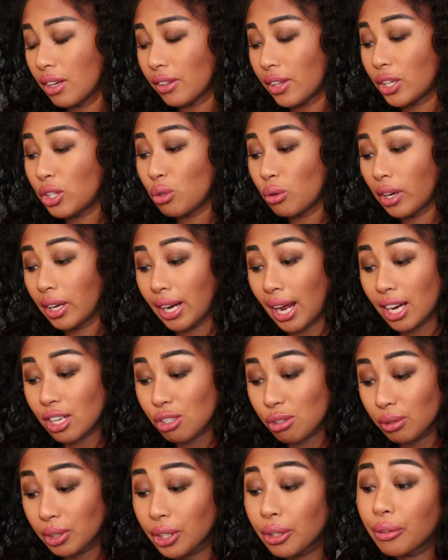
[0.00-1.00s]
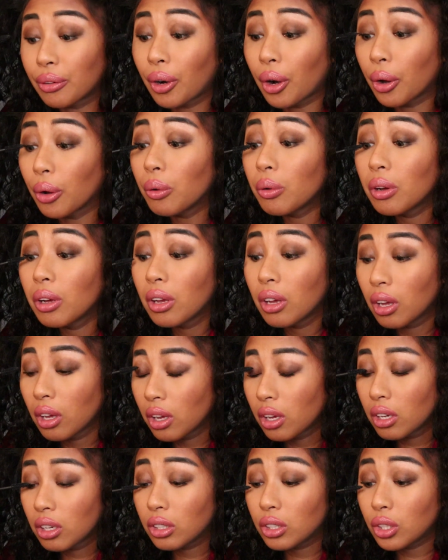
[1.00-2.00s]
that you can actually grow,
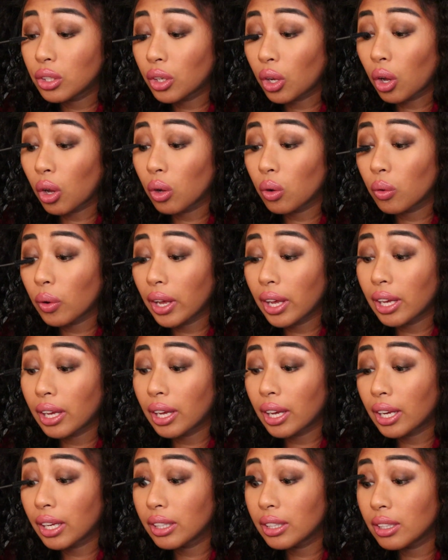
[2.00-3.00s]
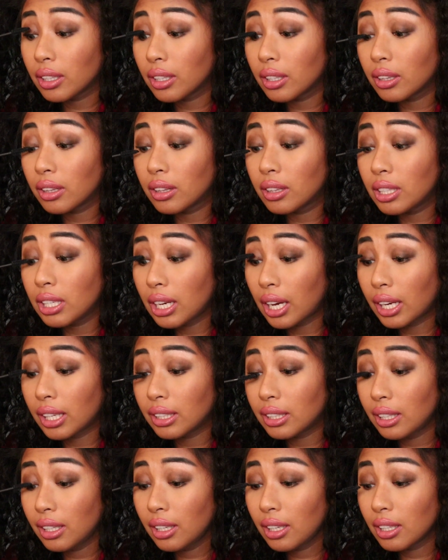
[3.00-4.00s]
you know. And the
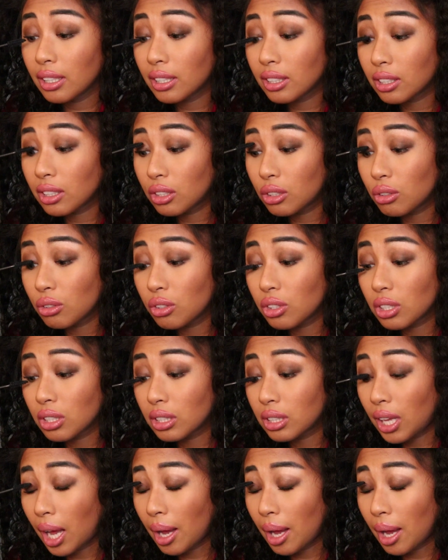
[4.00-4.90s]
idea is to just